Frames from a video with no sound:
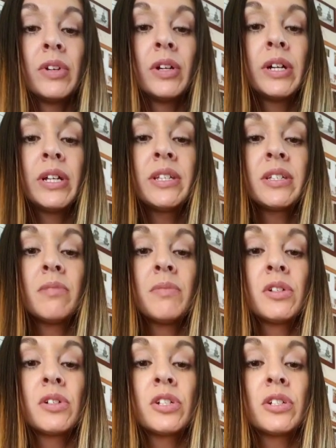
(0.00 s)
very
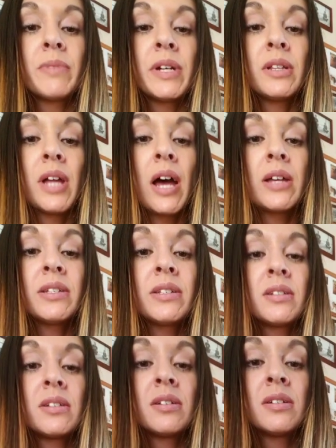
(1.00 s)
similar to my
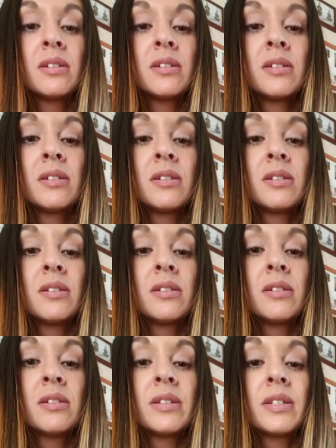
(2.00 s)
last
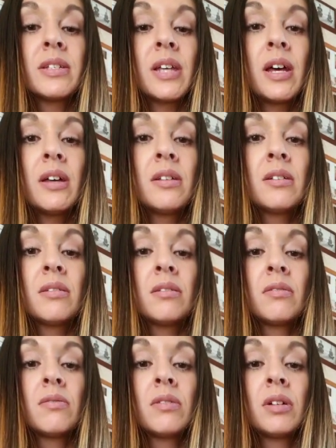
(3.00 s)
set.
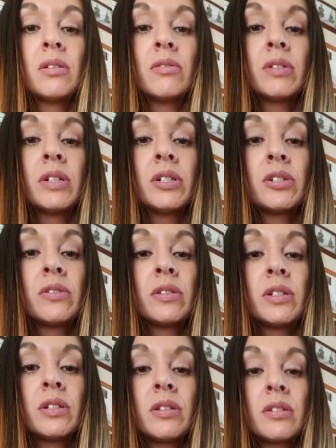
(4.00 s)
How do I show
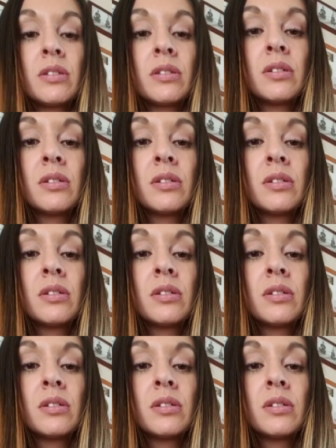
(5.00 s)
this?